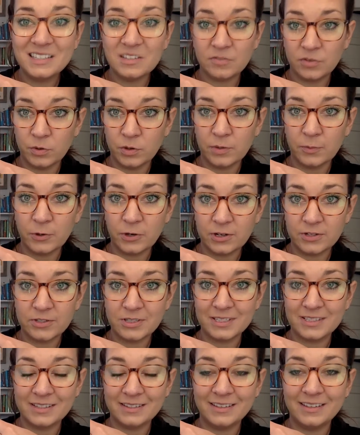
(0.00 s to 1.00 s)
If you are more
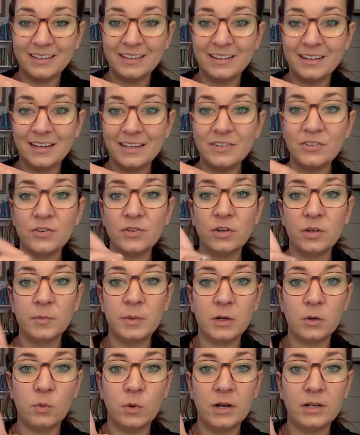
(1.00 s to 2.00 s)
artistically inclined, you can only
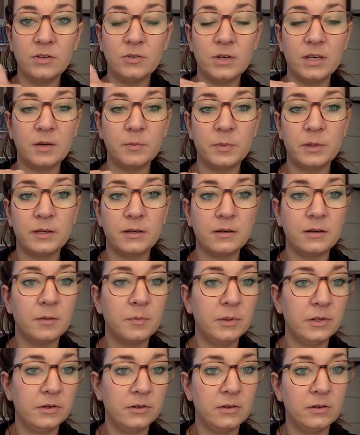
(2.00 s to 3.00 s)
pick 1. You can't pick a
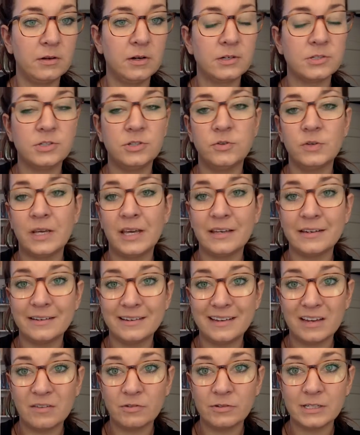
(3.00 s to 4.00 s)
political cartoon and an
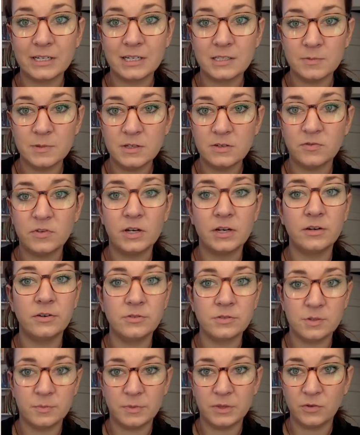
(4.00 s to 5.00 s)
advertisement. You've got to do
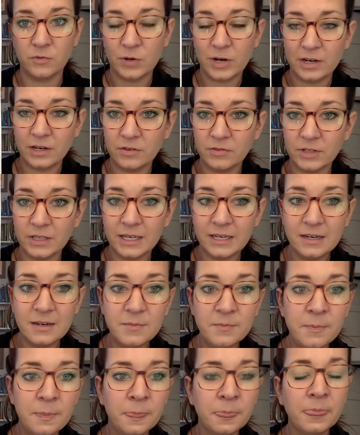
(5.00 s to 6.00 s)
something writing
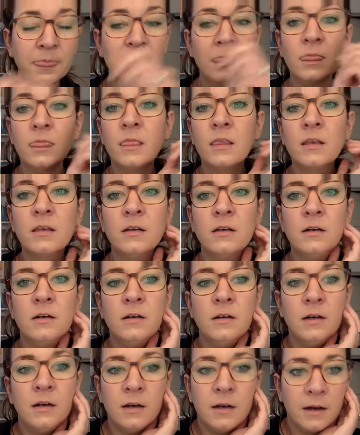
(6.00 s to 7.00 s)
related.
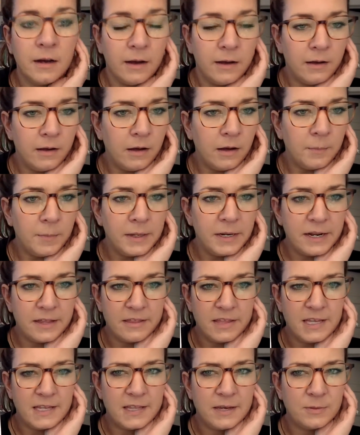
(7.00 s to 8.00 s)
And I
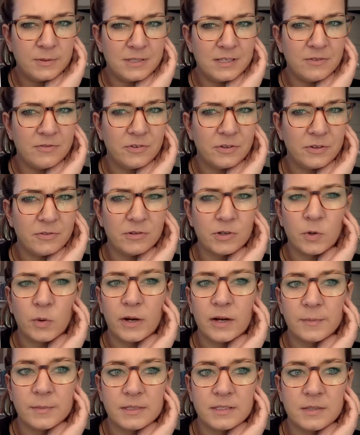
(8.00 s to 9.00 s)
think that was it for the
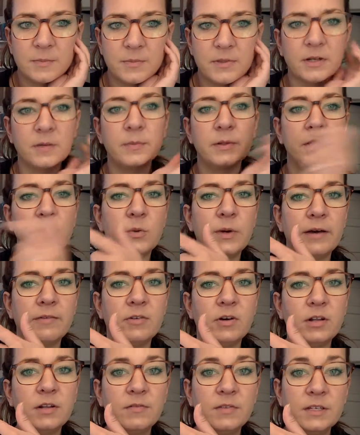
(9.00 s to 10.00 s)
requirements up there, but you have
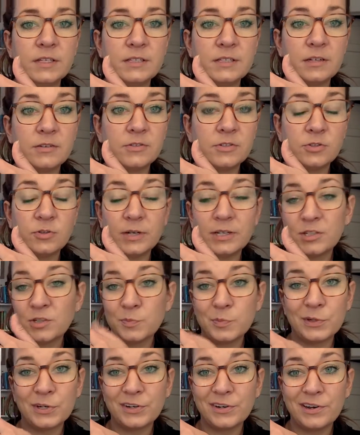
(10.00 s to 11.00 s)
all of this stuff too. I
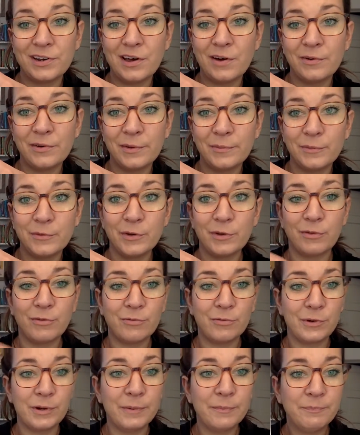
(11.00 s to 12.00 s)
just printed it out and I'm going
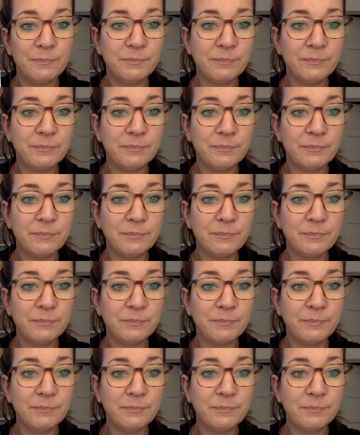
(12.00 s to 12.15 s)
through it.